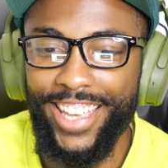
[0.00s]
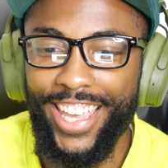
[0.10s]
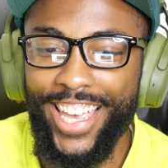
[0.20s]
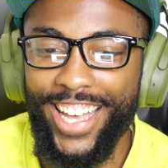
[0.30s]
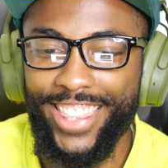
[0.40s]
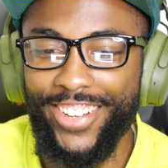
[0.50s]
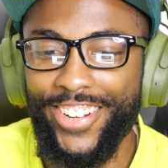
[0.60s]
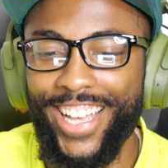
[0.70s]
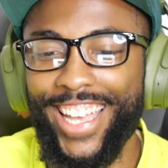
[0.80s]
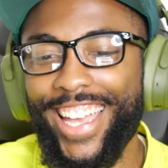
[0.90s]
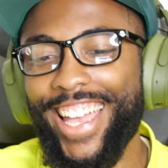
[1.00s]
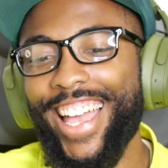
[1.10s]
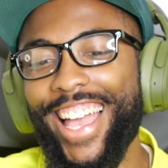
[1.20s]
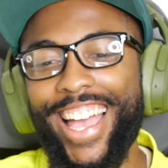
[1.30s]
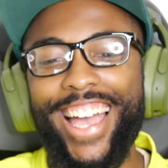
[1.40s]
He out the
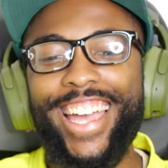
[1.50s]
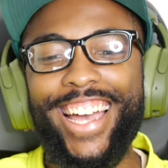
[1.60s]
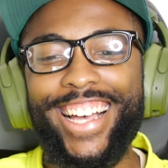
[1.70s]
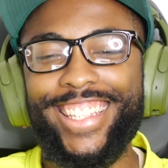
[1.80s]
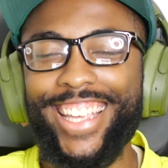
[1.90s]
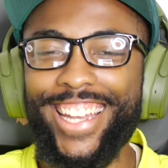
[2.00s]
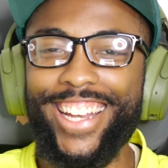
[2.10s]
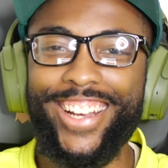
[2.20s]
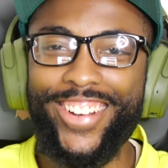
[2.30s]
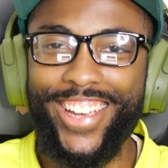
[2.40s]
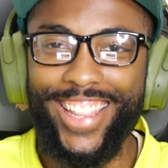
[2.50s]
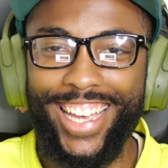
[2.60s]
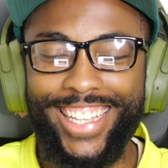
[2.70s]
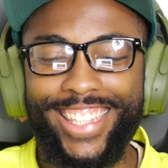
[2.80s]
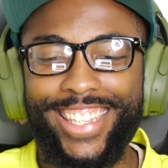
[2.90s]
way. He outside that crib
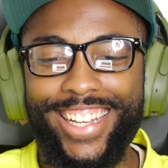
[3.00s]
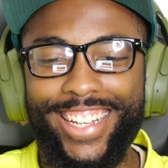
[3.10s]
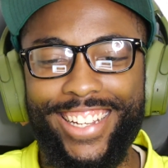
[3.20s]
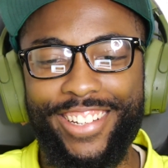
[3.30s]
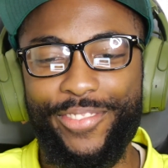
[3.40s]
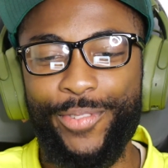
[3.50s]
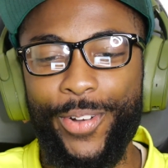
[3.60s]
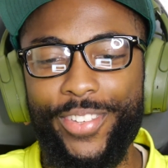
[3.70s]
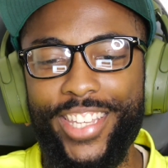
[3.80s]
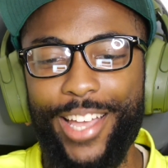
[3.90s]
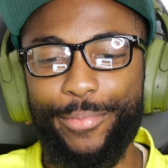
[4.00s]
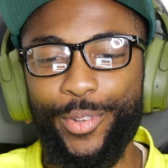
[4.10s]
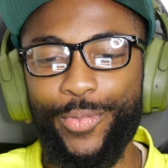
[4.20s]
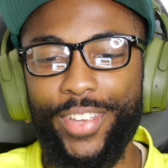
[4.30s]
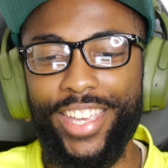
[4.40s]
like a stalker. What was that
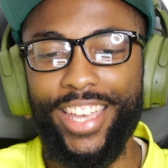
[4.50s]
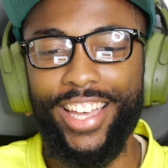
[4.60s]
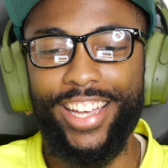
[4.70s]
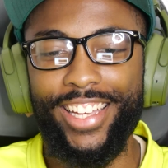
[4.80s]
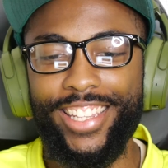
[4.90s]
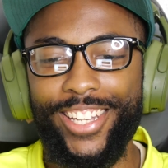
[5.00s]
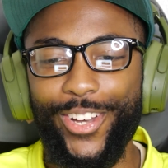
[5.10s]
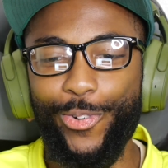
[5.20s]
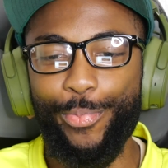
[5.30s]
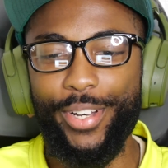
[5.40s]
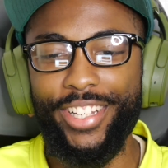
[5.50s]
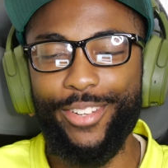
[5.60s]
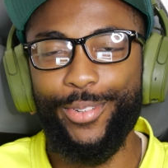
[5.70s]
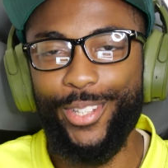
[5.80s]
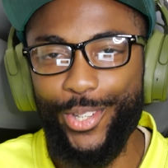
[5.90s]
movie? Uh, The
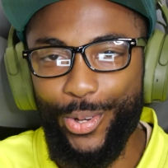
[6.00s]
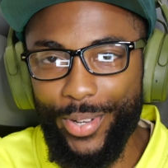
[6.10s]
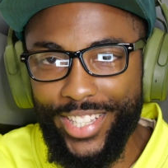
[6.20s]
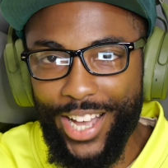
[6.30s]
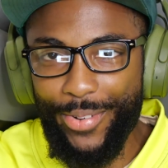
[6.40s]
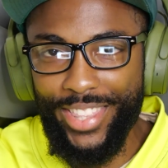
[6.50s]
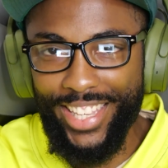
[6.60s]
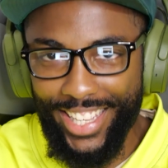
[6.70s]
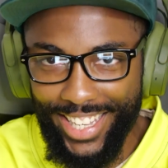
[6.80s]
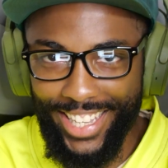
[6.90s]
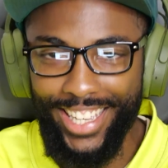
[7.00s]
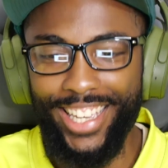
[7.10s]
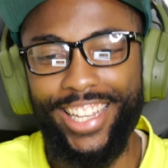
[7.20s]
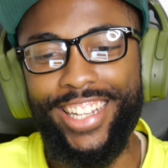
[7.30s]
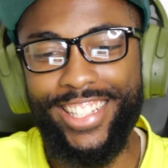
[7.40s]
Notebook, when dude was out with the,
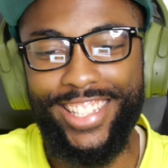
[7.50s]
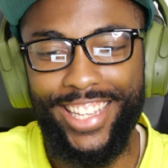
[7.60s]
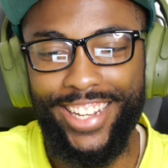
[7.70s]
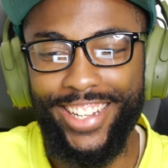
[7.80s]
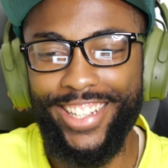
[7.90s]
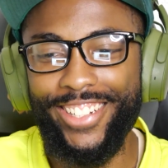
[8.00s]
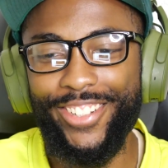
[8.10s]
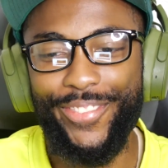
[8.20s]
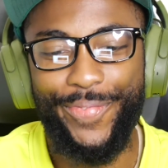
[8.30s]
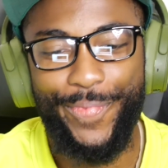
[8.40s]
the stereo.